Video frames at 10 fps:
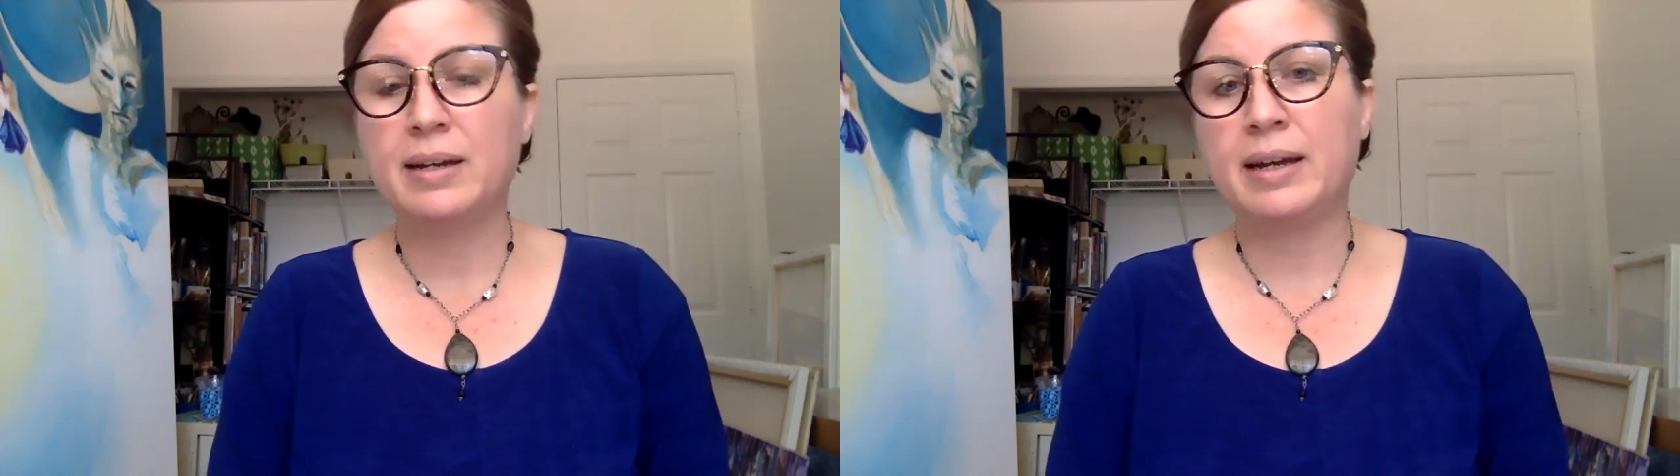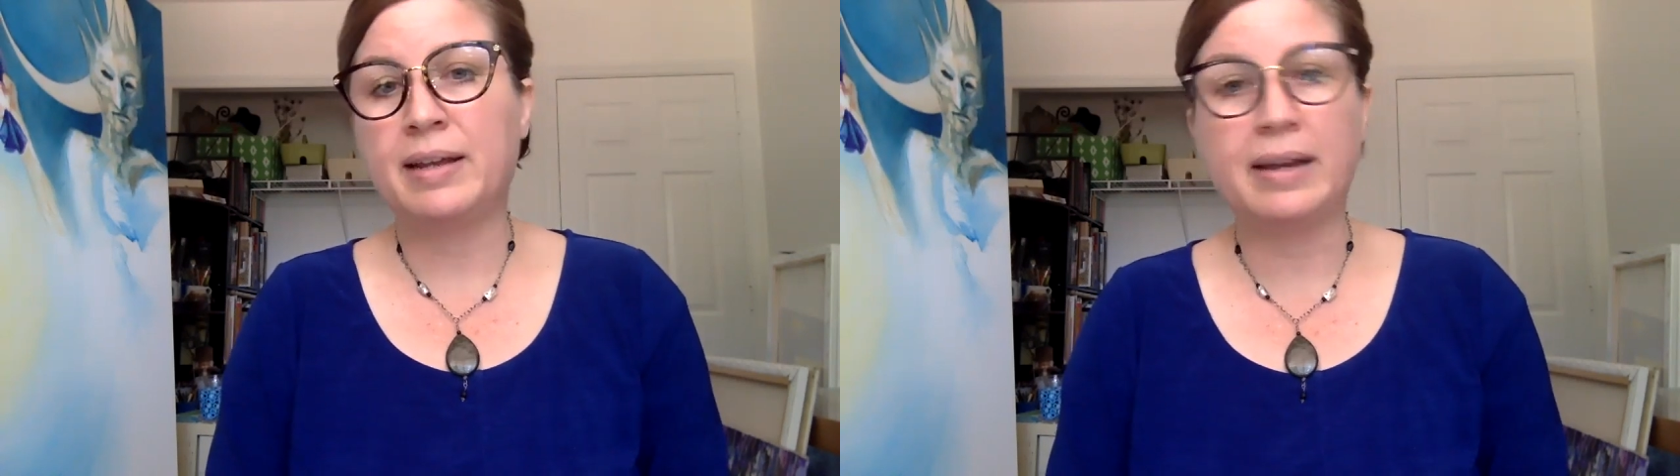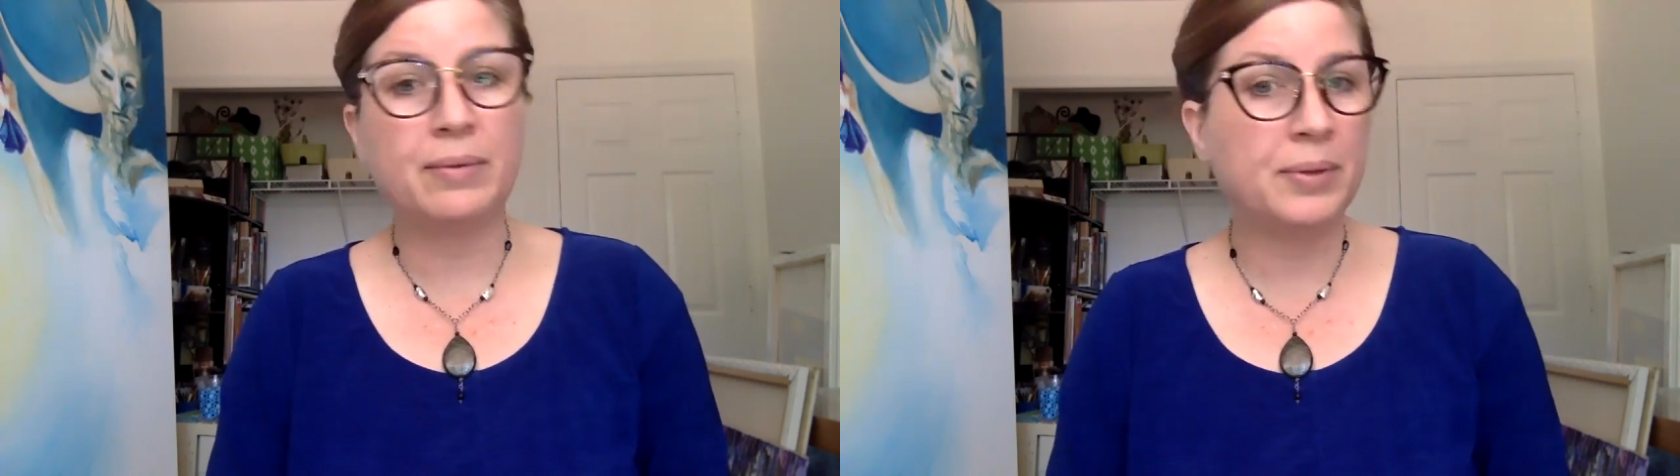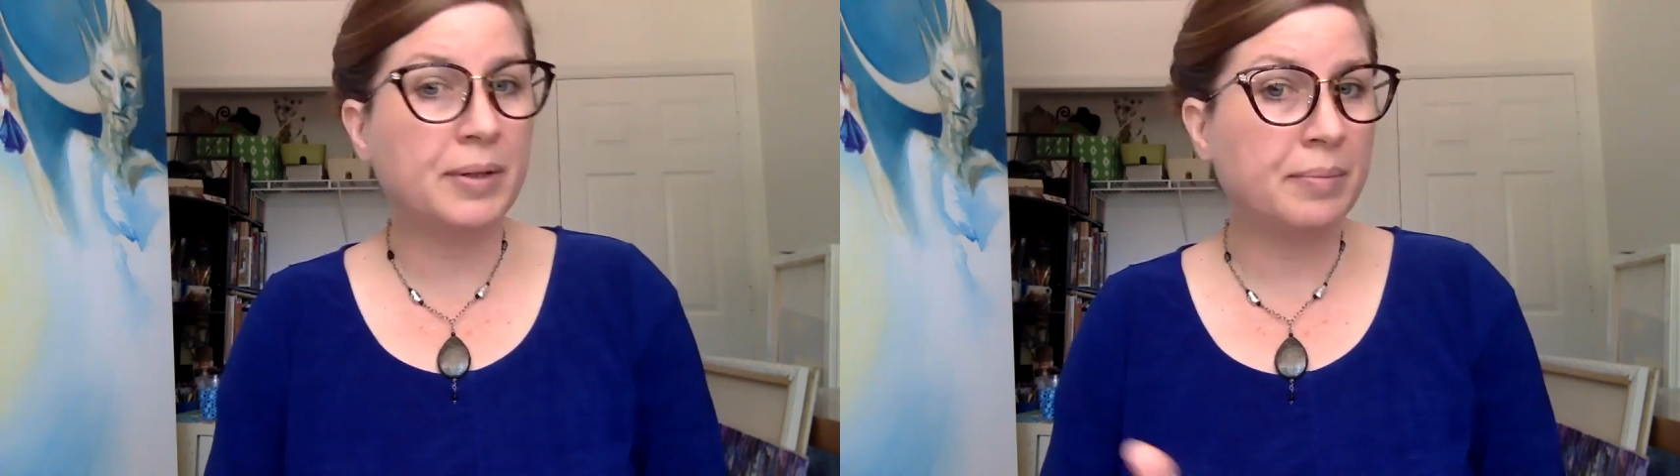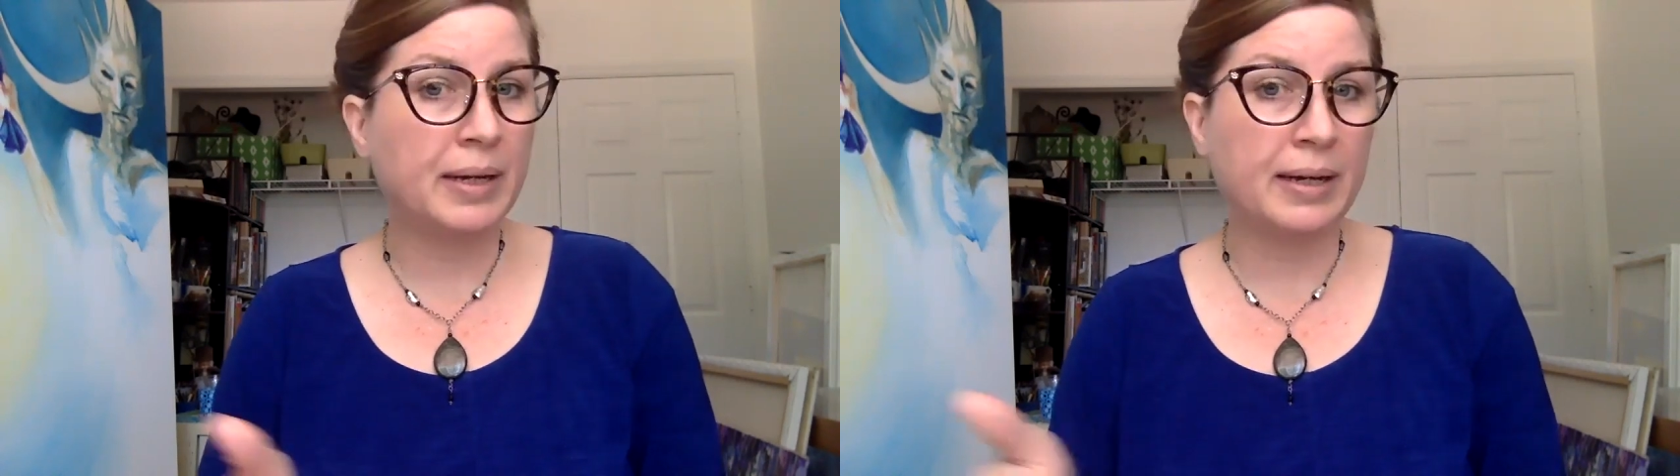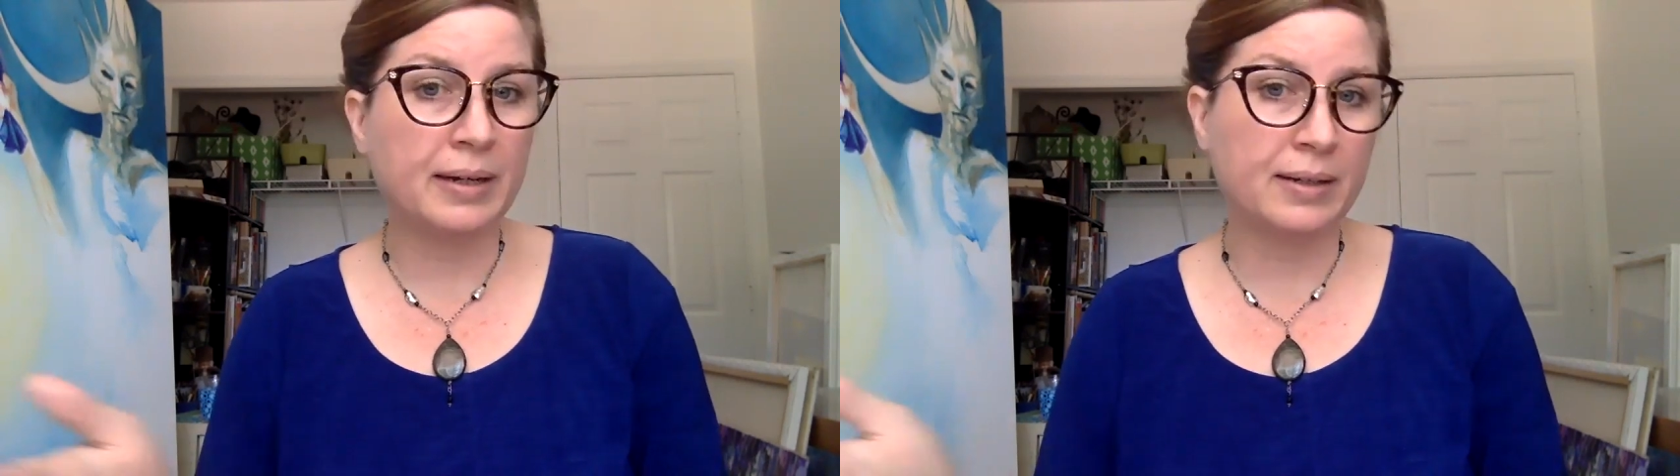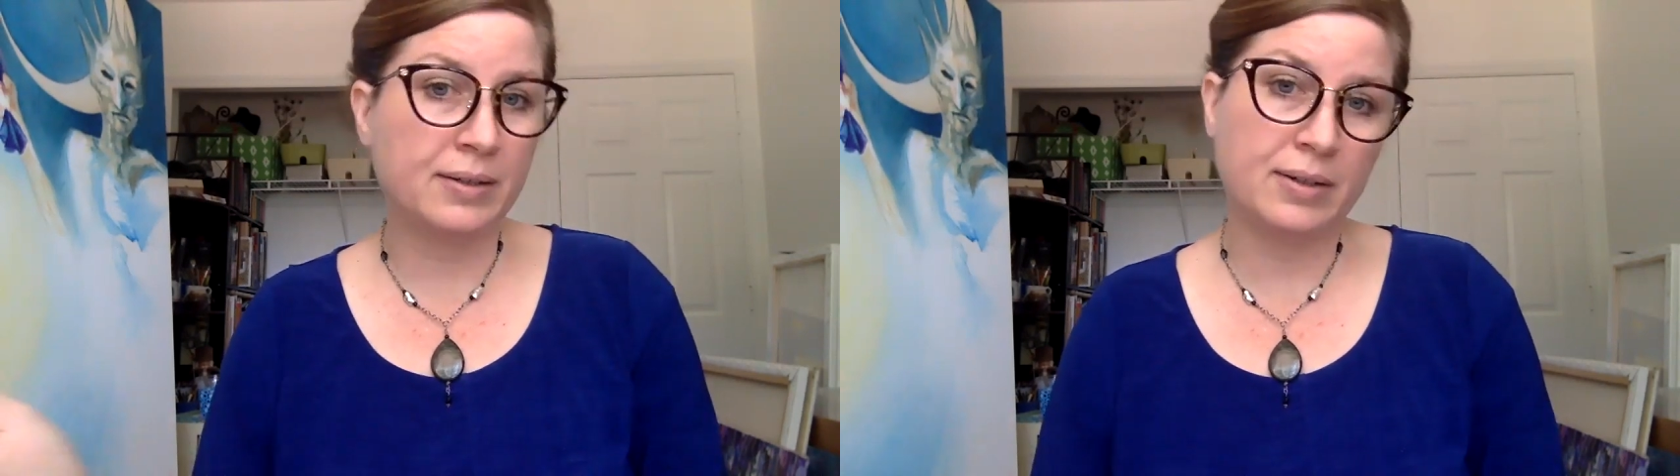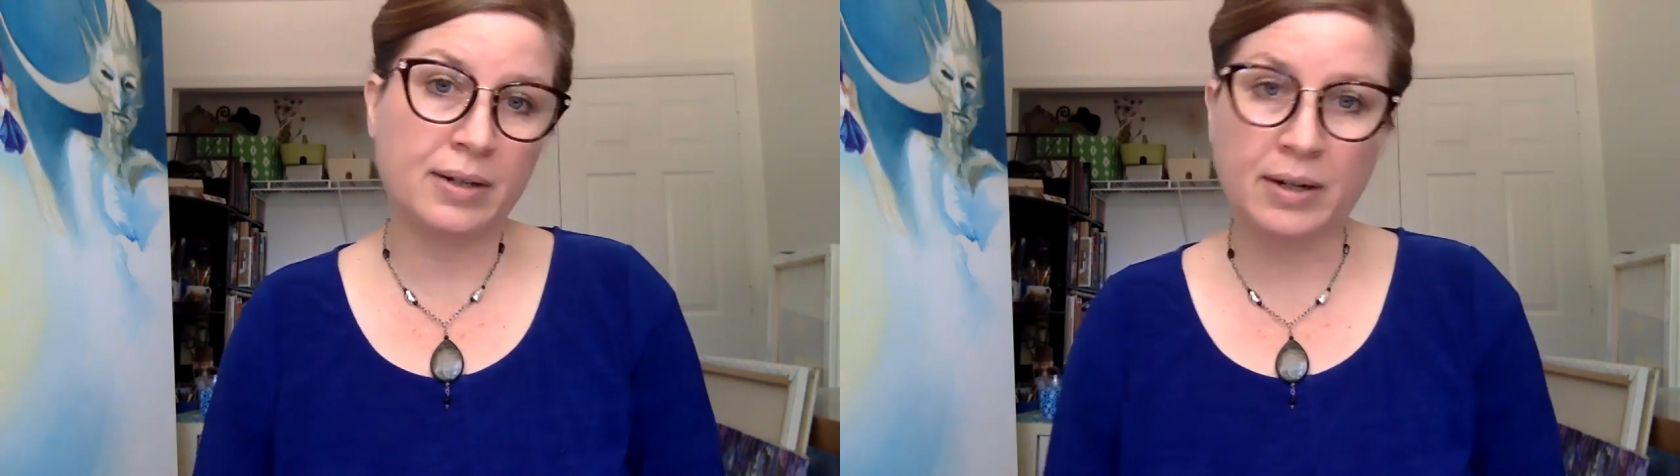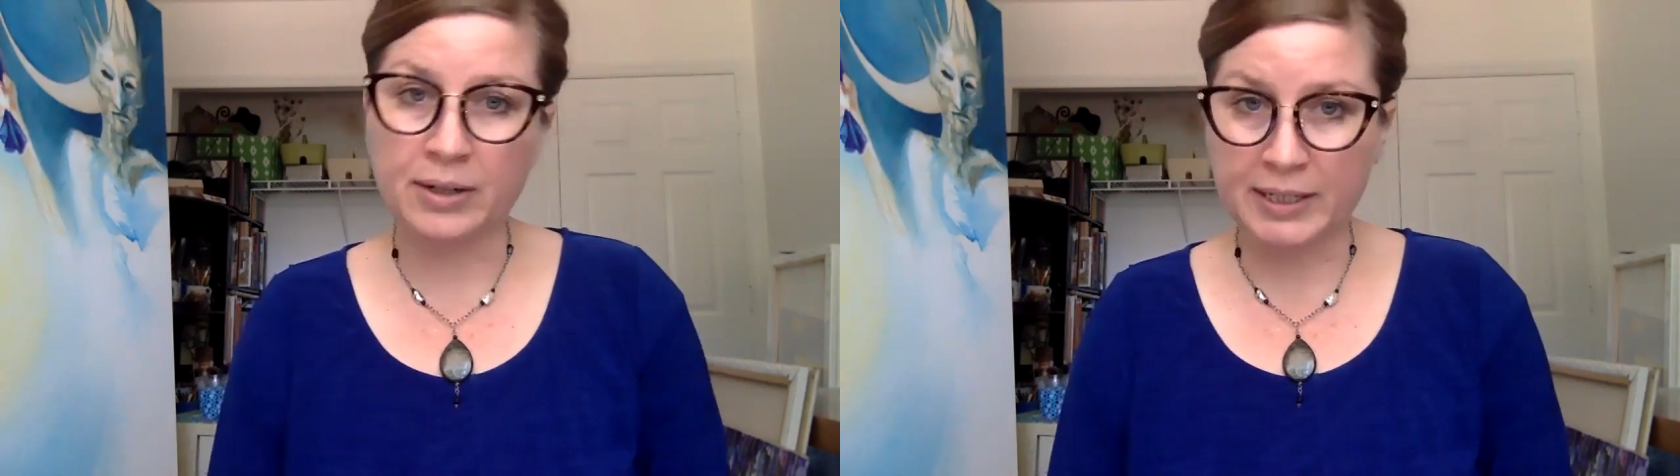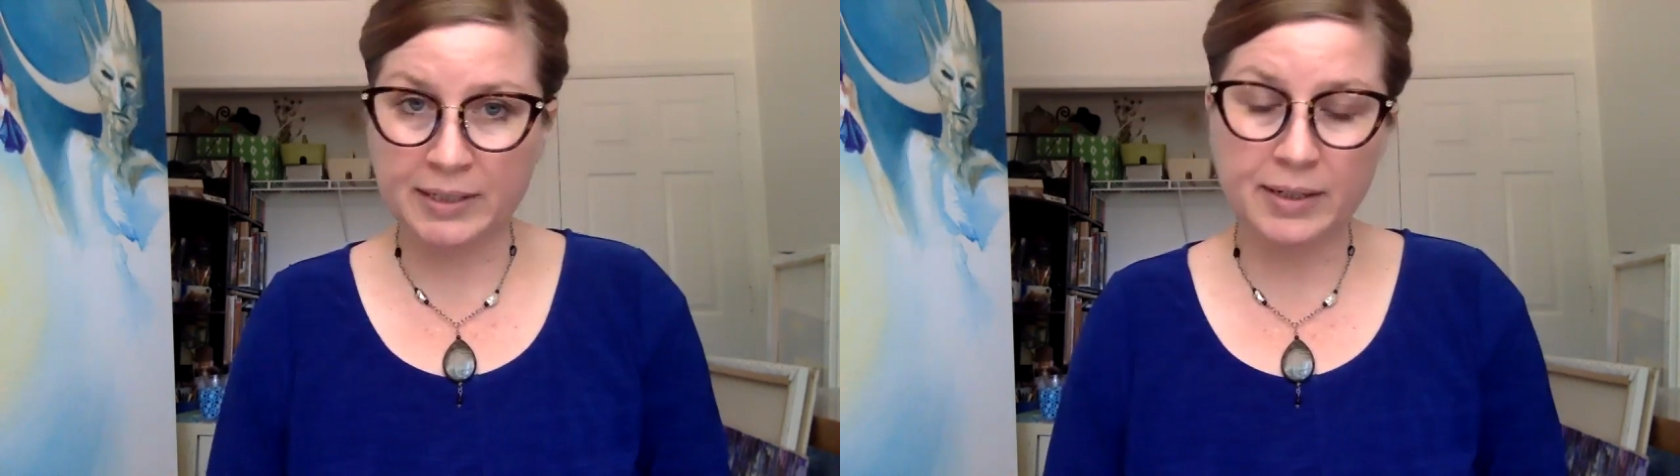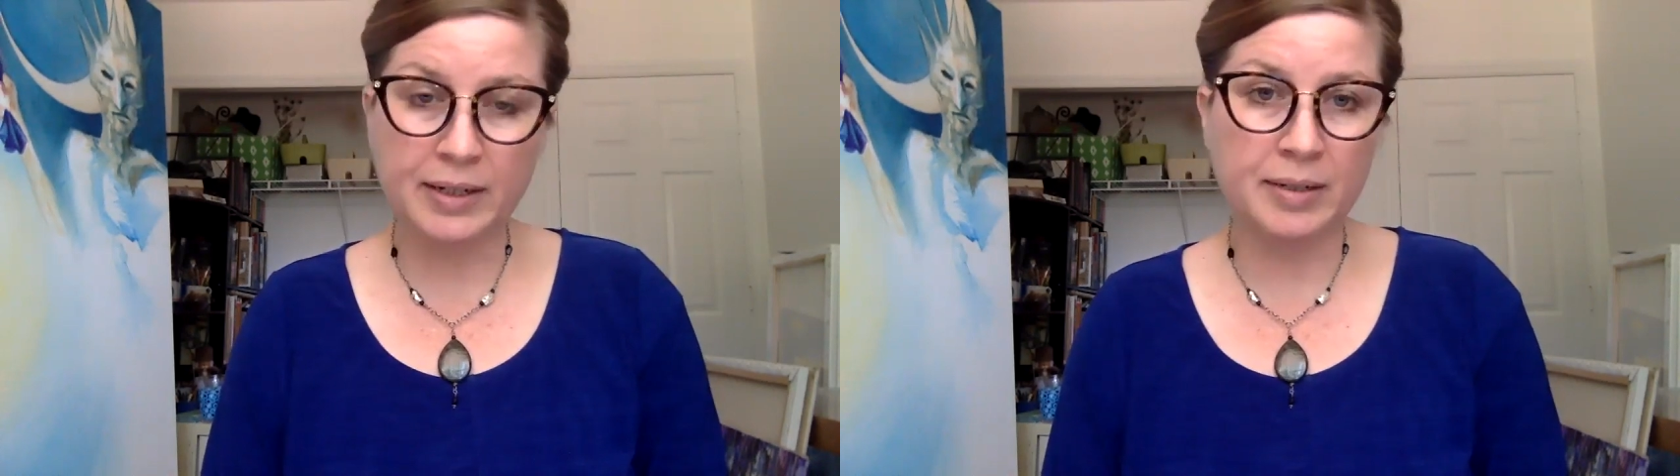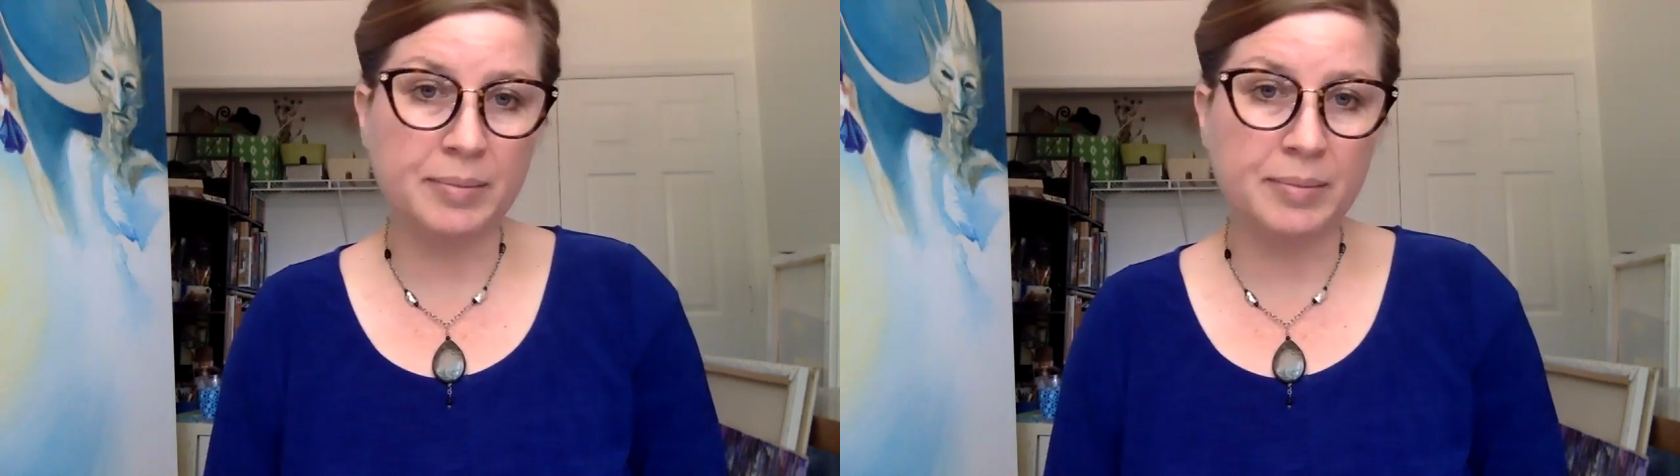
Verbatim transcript: and that would impact our income,